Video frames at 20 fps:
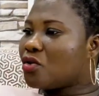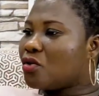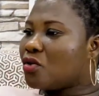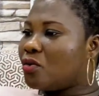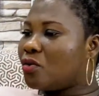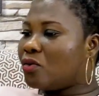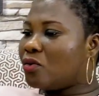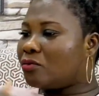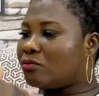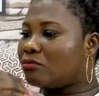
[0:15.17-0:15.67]

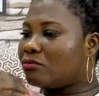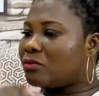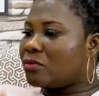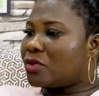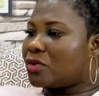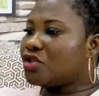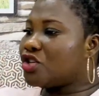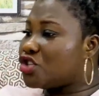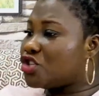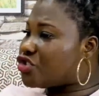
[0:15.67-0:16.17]
So,
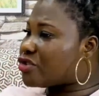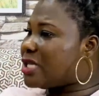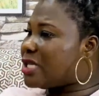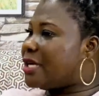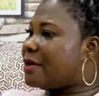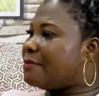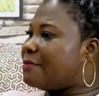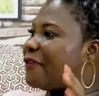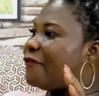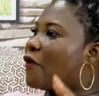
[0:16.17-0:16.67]

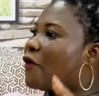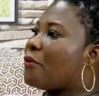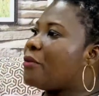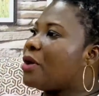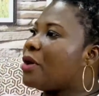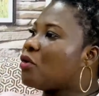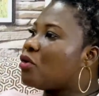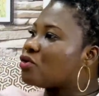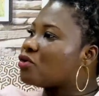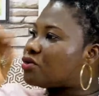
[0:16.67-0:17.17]
usually
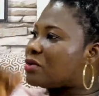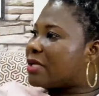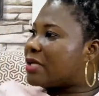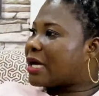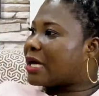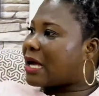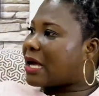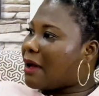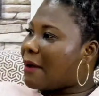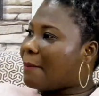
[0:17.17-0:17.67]
before we go
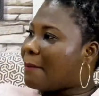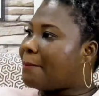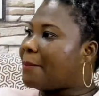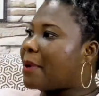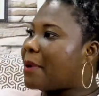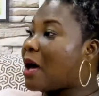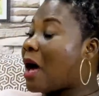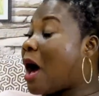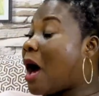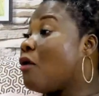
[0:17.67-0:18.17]
to the
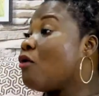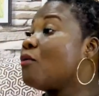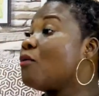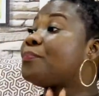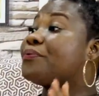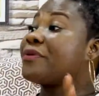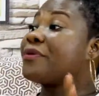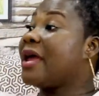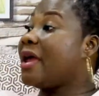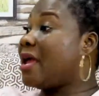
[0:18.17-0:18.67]
camp, I
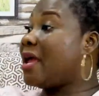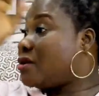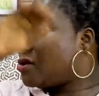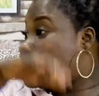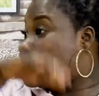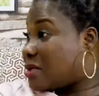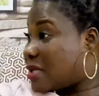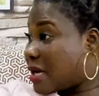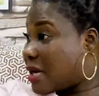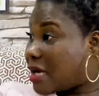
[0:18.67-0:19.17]
will pray
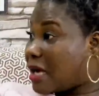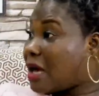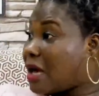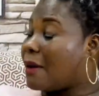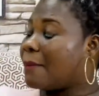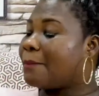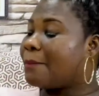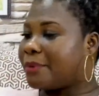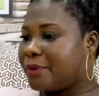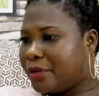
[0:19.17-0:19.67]
into the
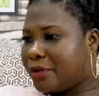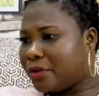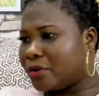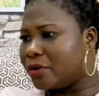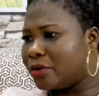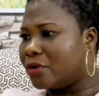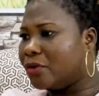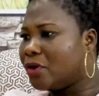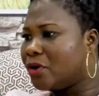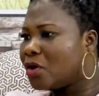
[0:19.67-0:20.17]
camp.
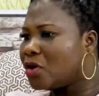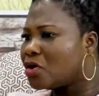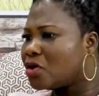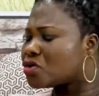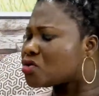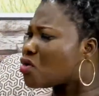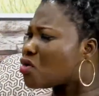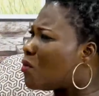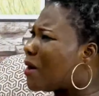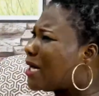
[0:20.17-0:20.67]
Okay. You know?
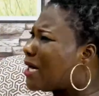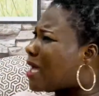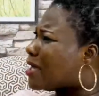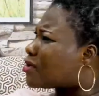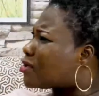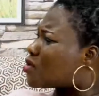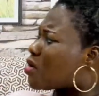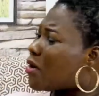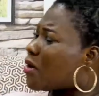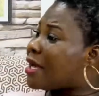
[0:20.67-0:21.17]
So, when
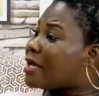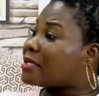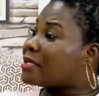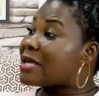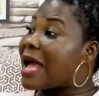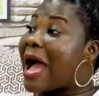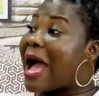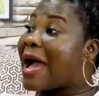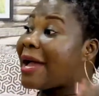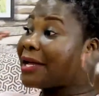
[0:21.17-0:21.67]
I saw
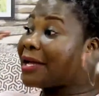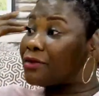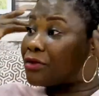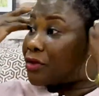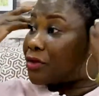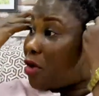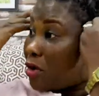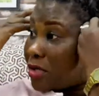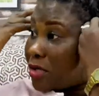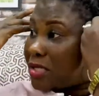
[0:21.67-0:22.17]
it,
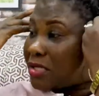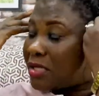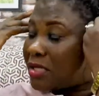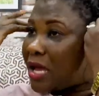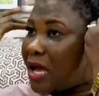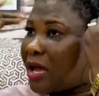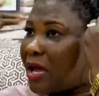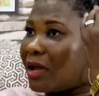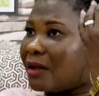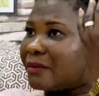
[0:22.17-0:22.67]
I thought...